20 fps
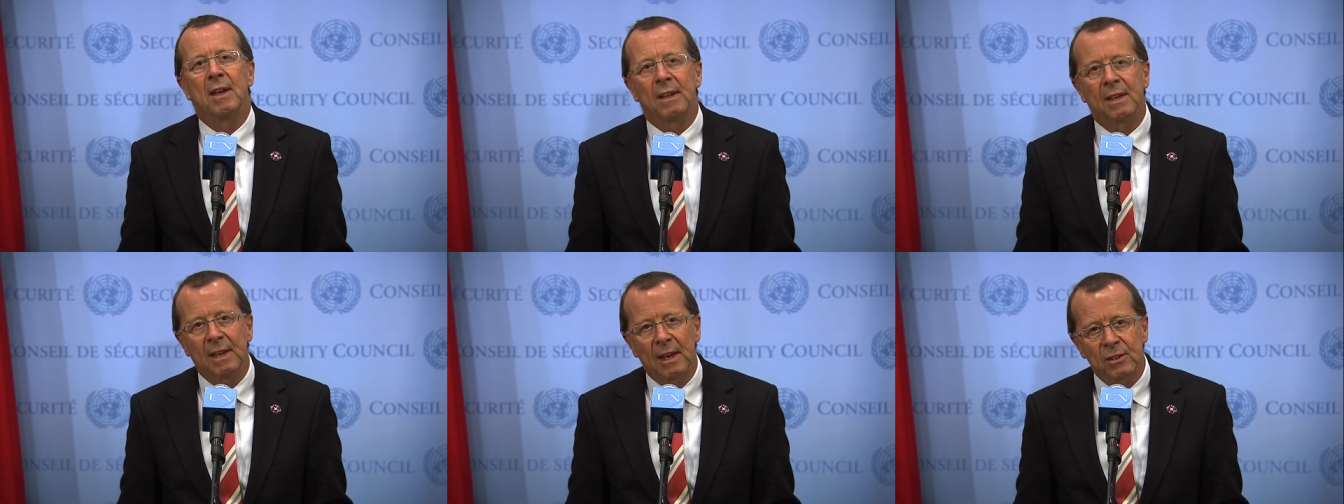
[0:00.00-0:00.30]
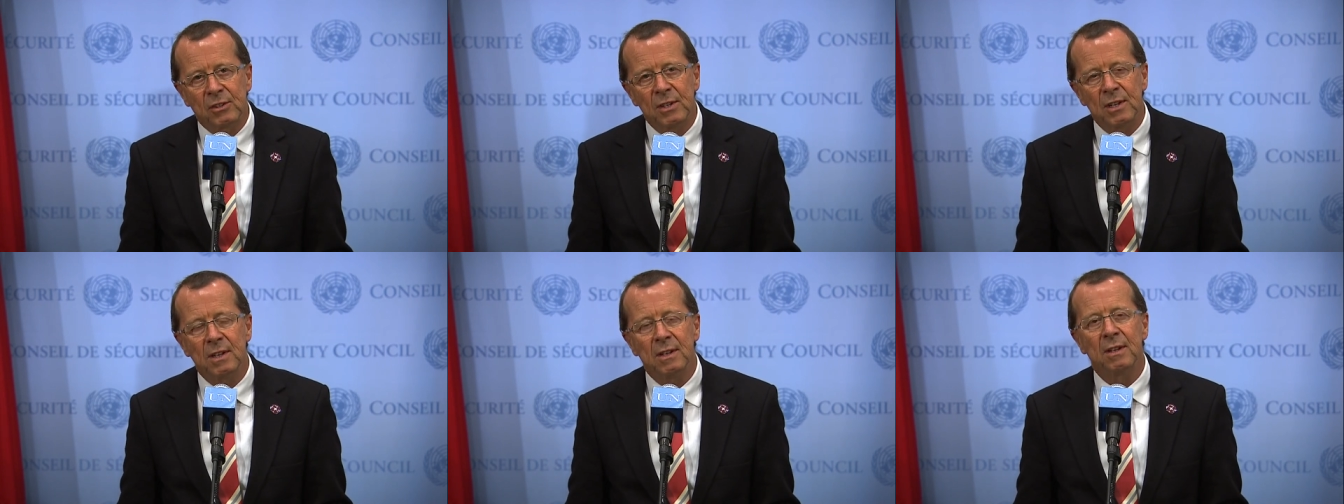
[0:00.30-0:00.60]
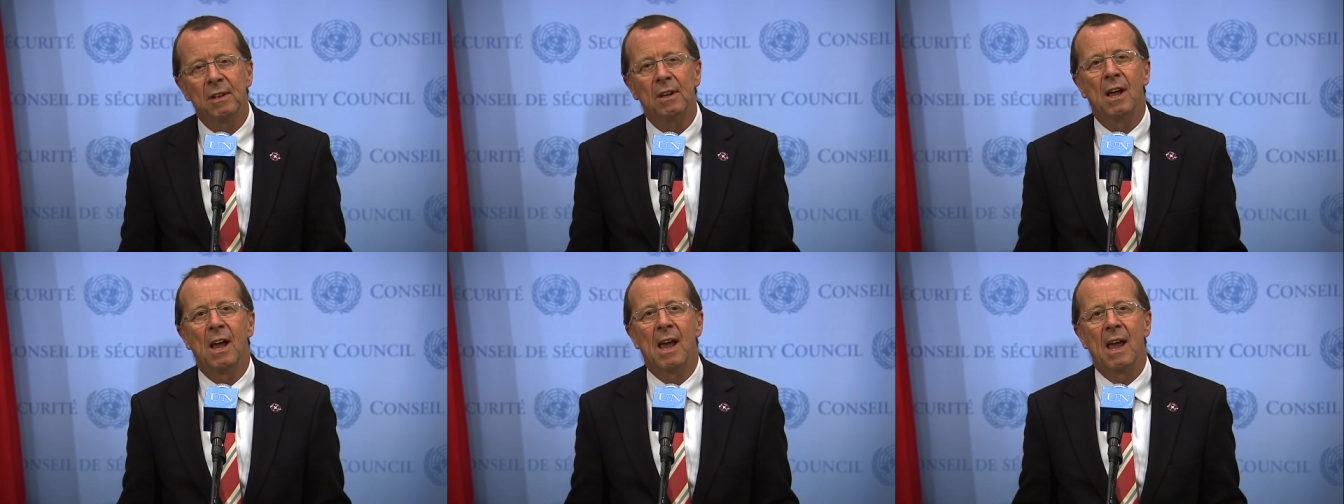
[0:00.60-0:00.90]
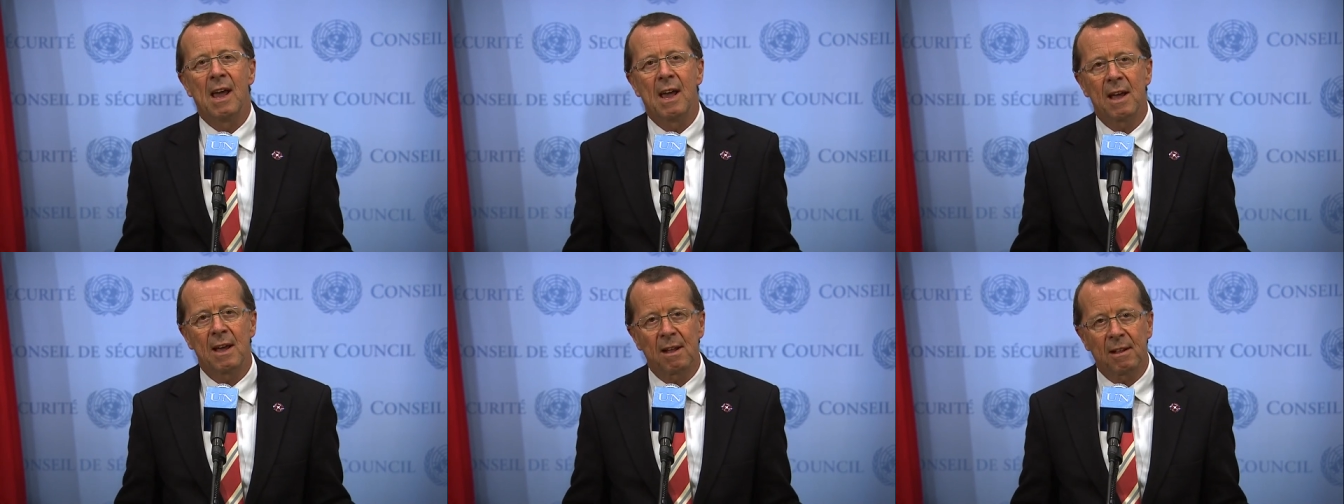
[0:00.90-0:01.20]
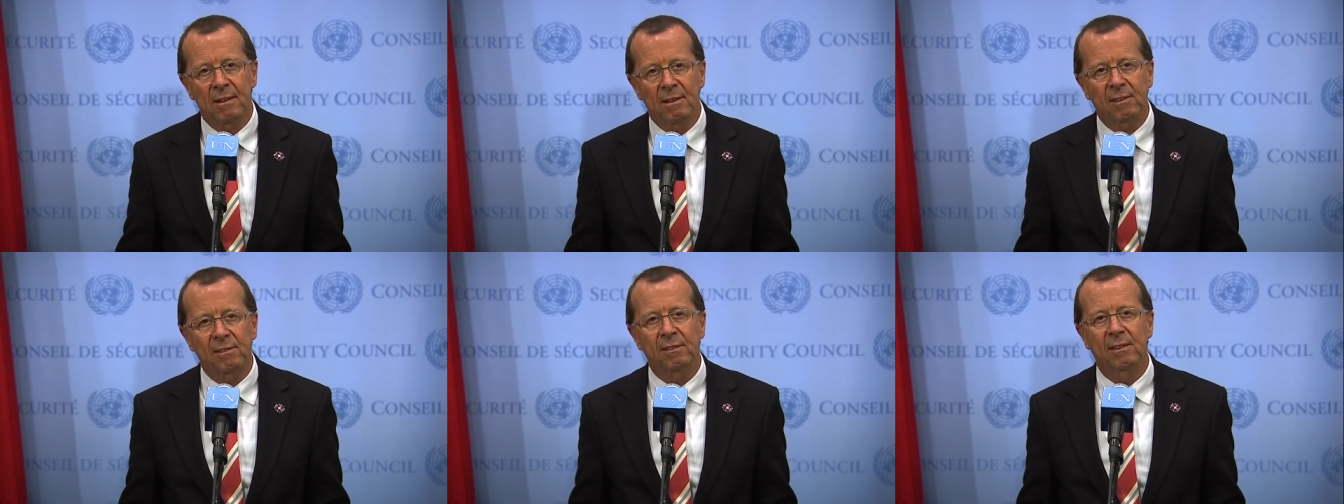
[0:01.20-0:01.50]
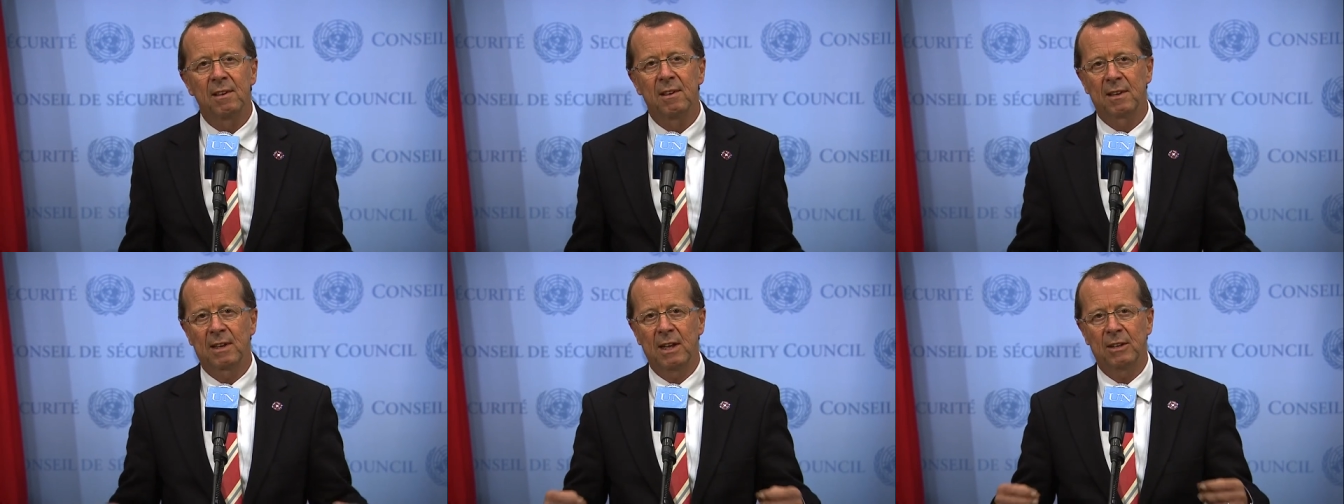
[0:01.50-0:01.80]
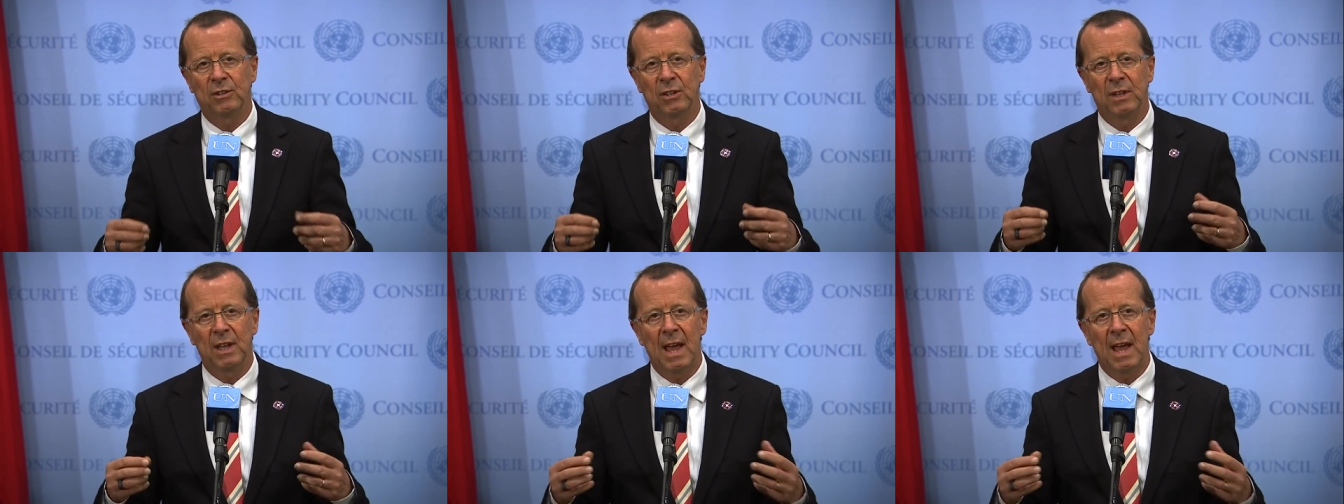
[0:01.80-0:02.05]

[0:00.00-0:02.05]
getting health, getting